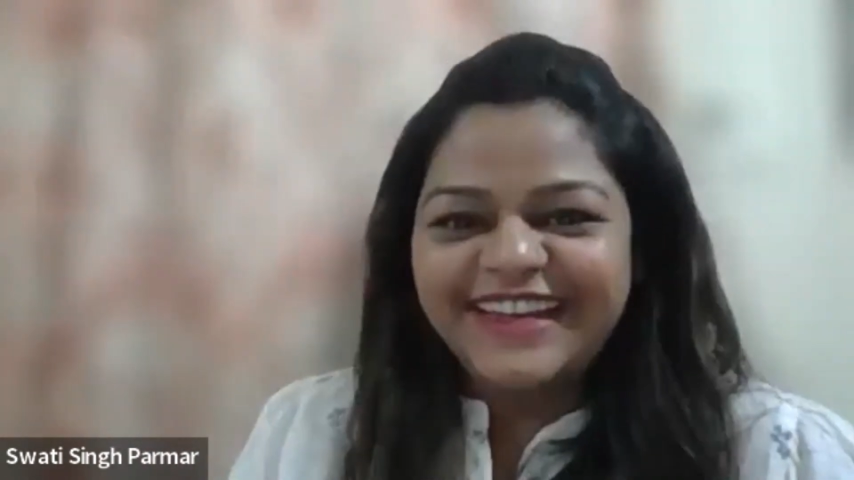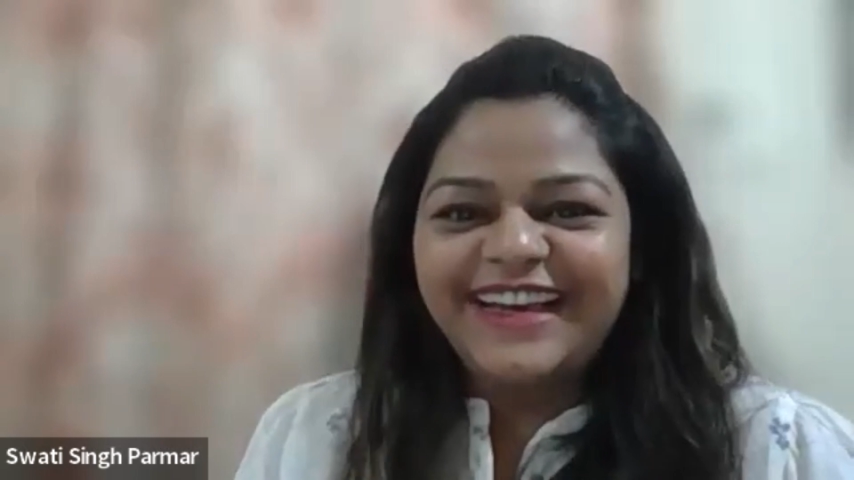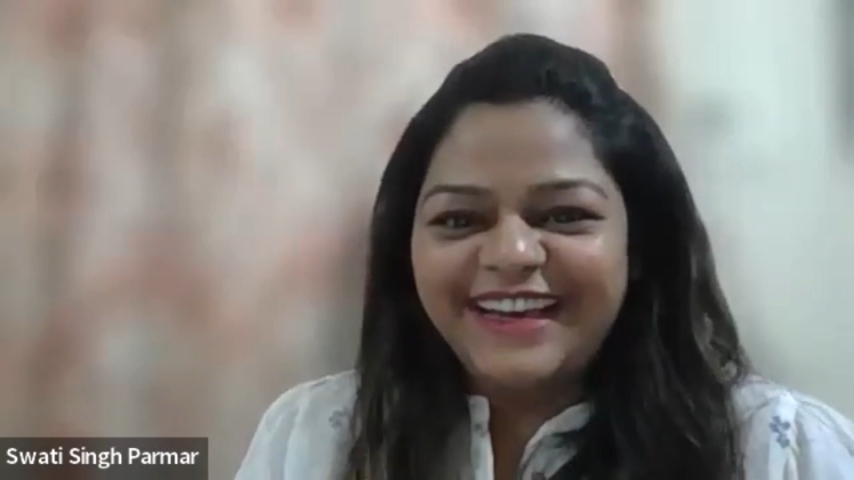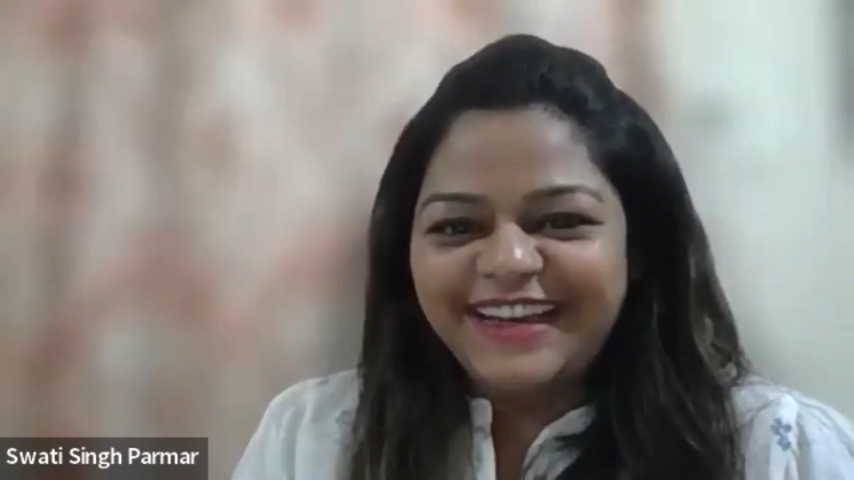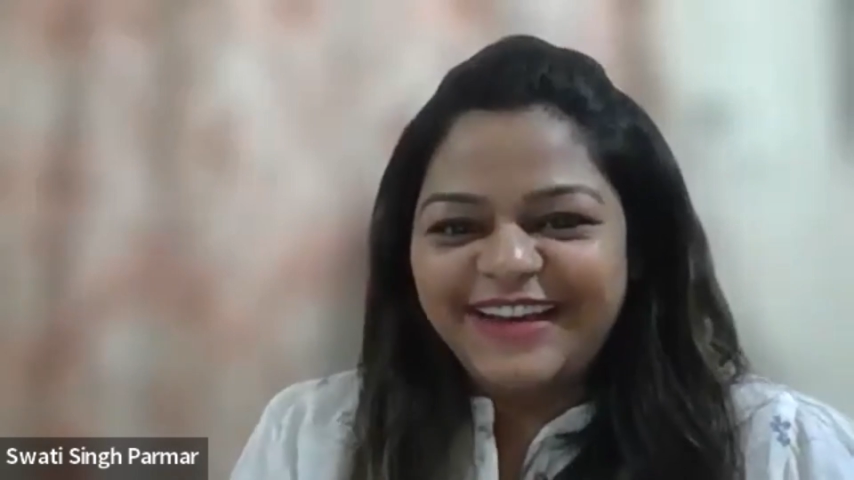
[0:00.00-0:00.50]

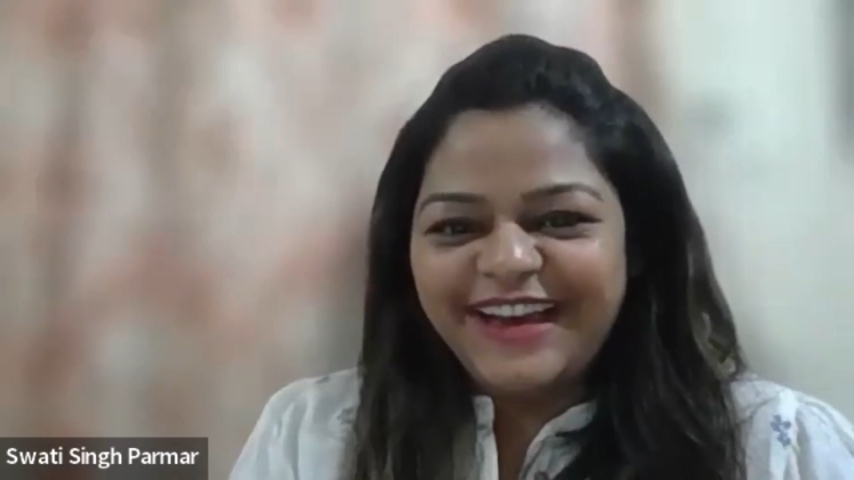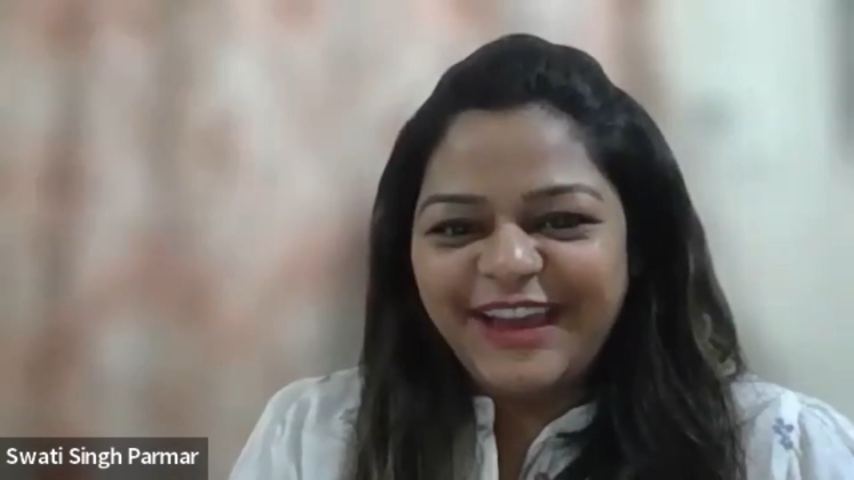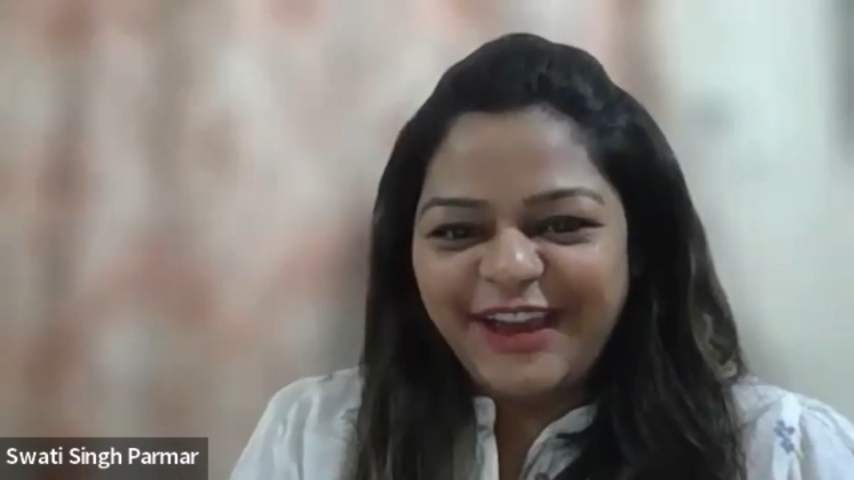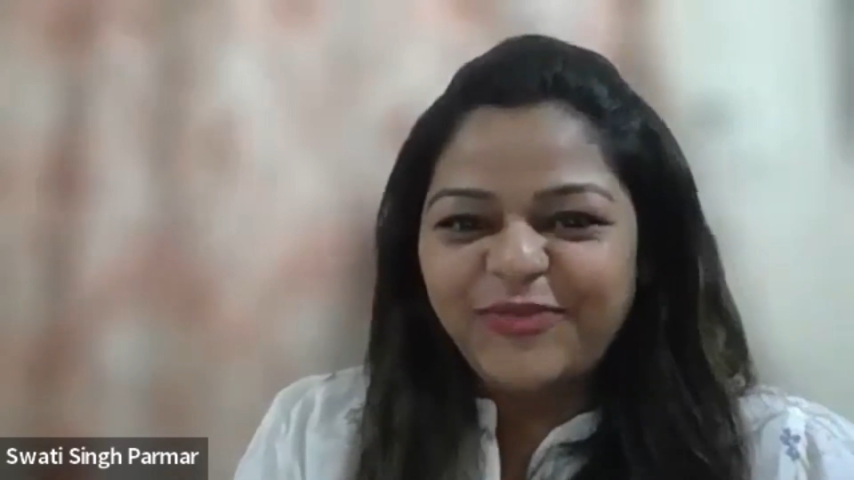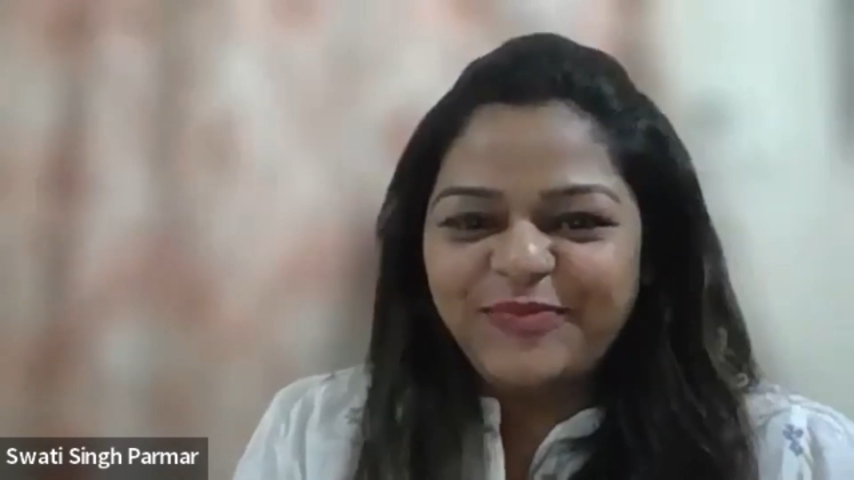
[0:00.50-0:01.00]
I
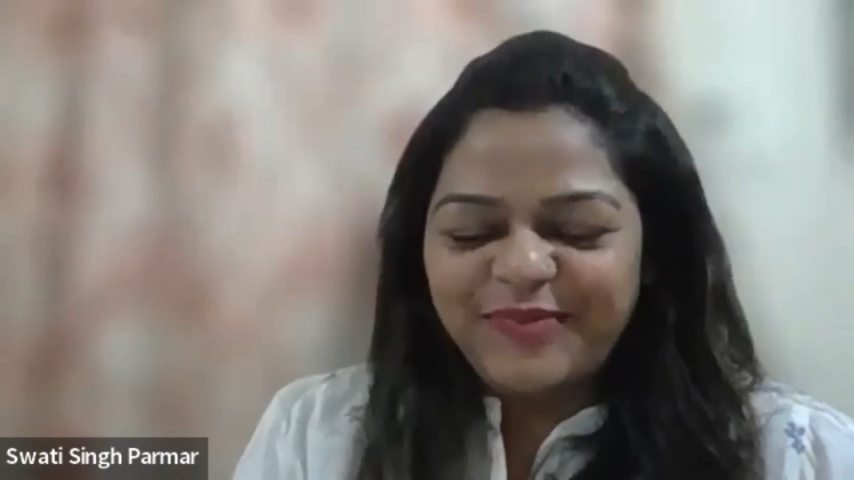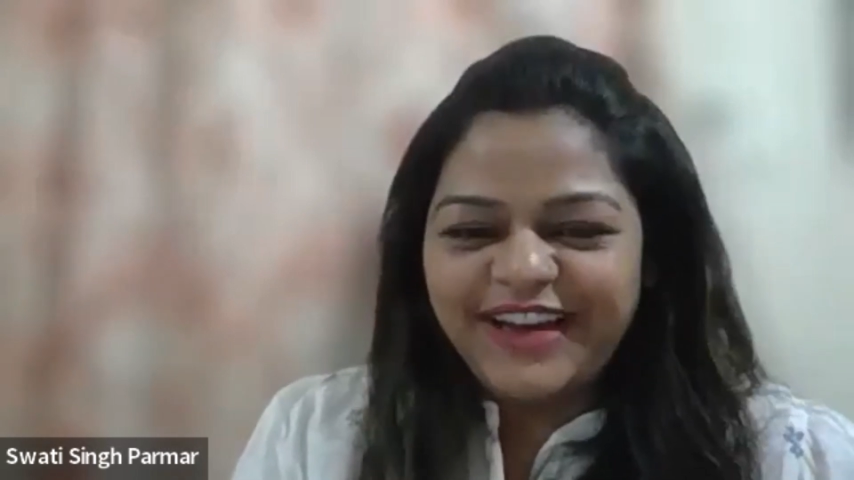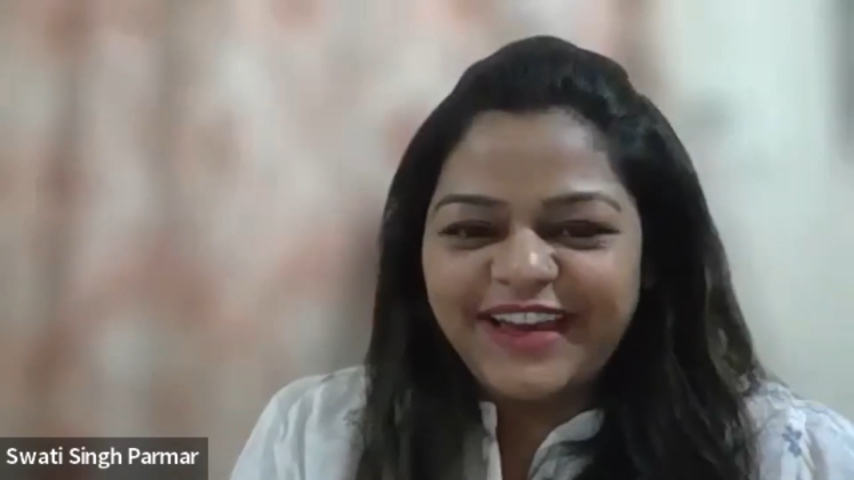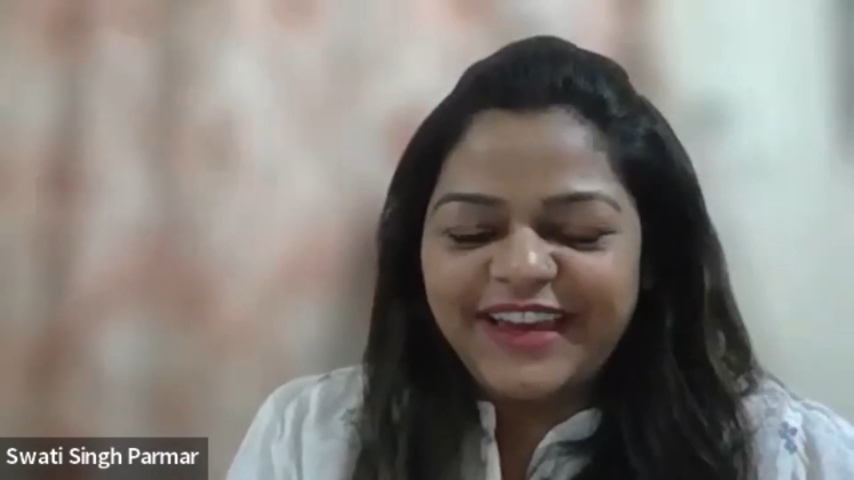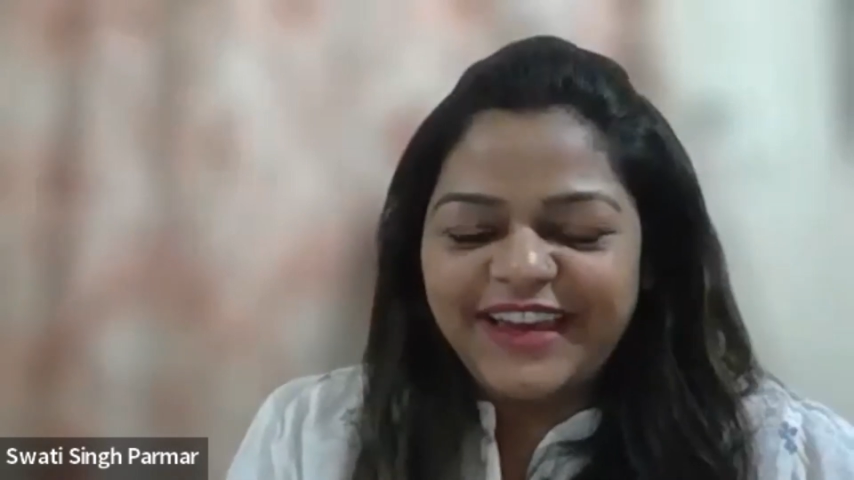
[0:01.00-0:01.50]
hope
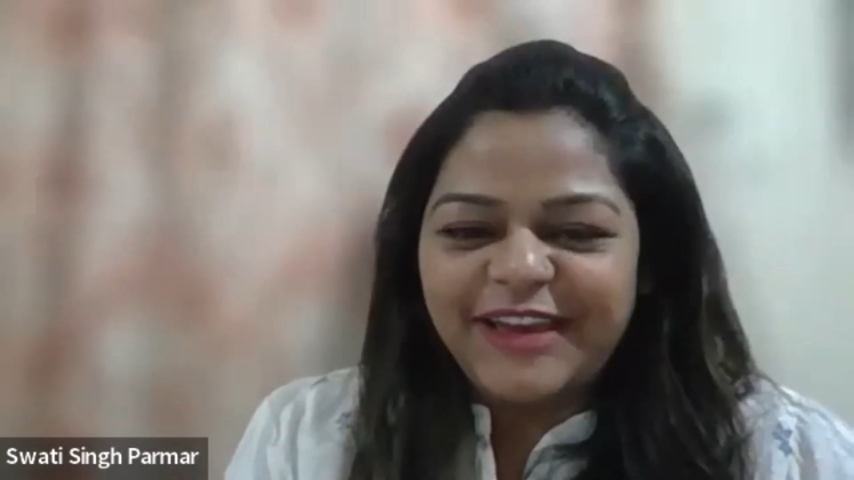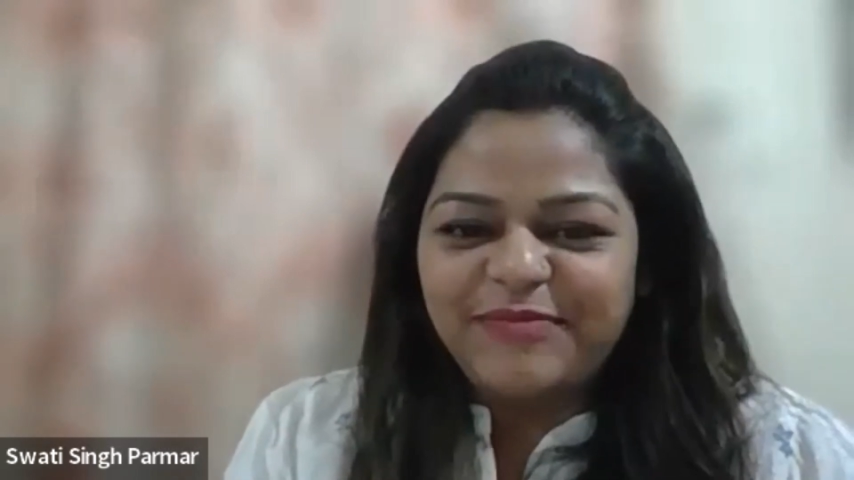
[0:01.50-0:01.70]
I